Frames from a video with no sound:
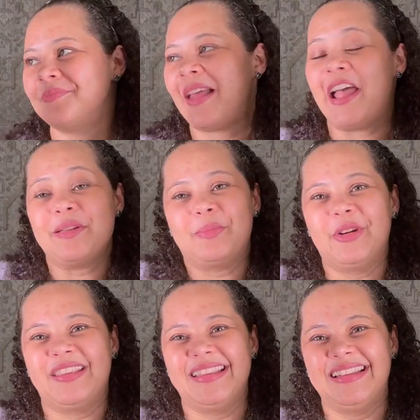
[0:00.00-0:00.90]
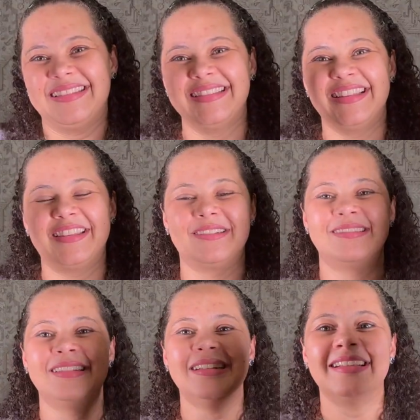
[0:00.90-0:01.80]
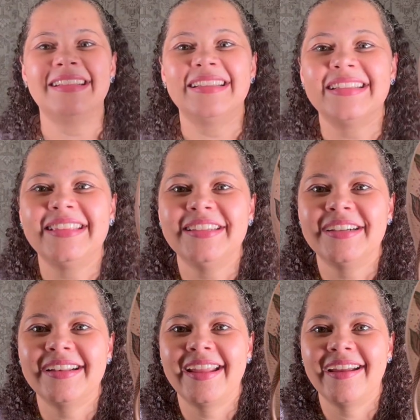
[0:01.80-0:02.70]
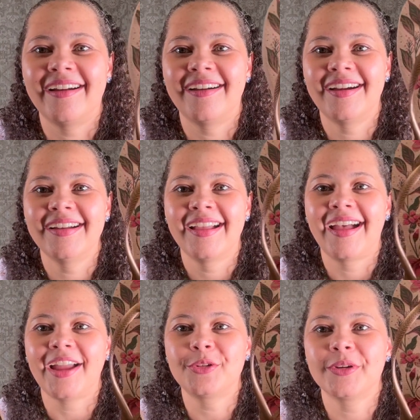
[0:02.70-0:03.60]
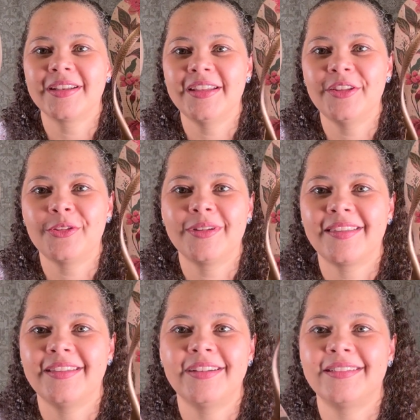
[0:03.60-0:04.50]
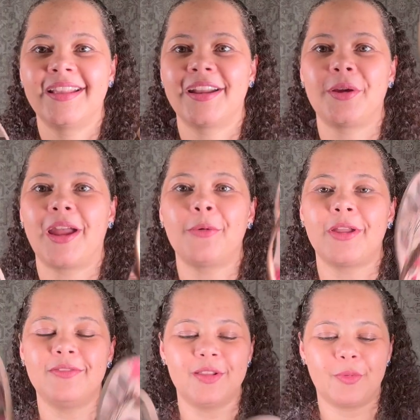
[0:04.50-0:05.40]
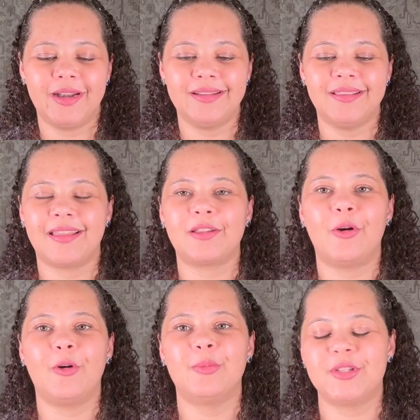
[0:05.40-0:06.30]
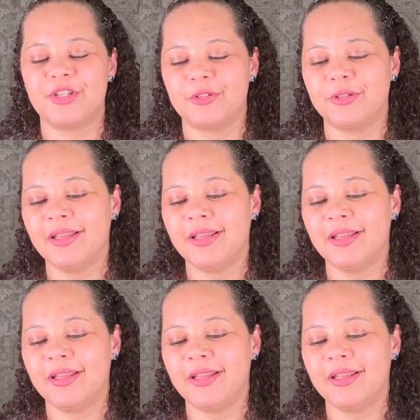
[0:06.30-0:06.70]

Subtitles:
I am Brazilian, so here they are. I took these ones here that I even wear these at home too.